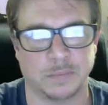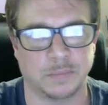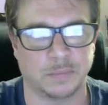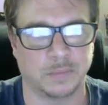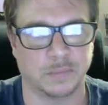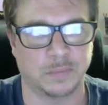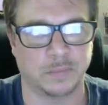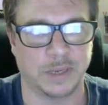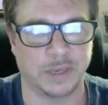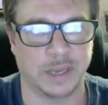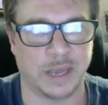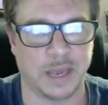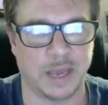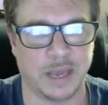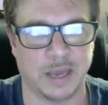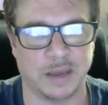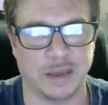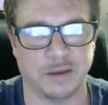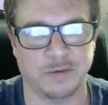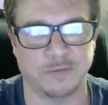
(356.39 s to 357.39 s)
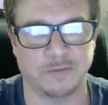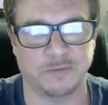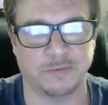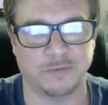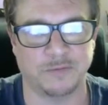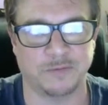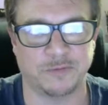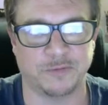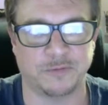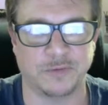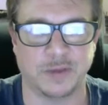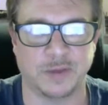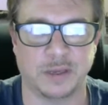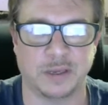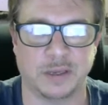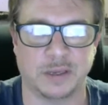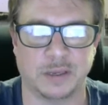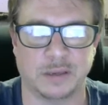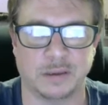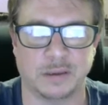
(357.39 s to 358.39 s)
we have
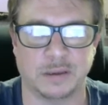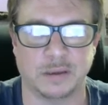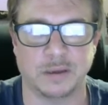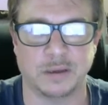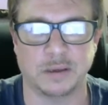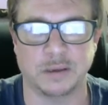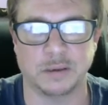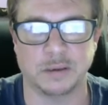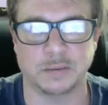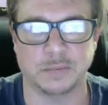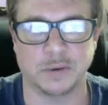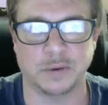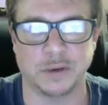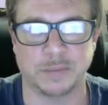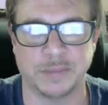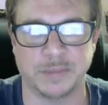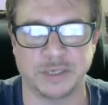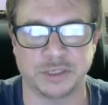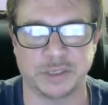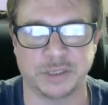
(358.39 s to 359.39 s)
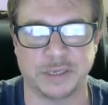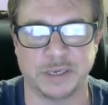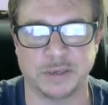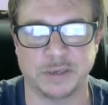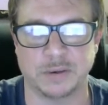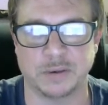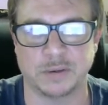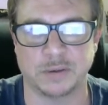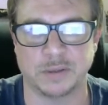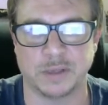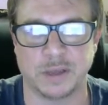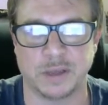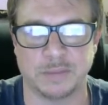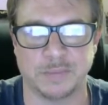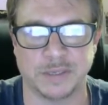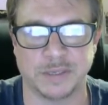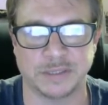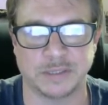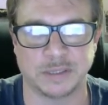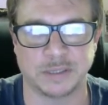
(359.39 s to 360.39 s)
a automation here that
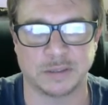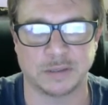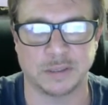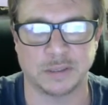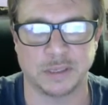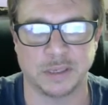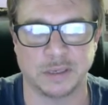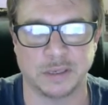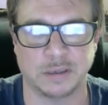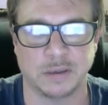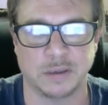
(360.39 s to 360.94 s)
basically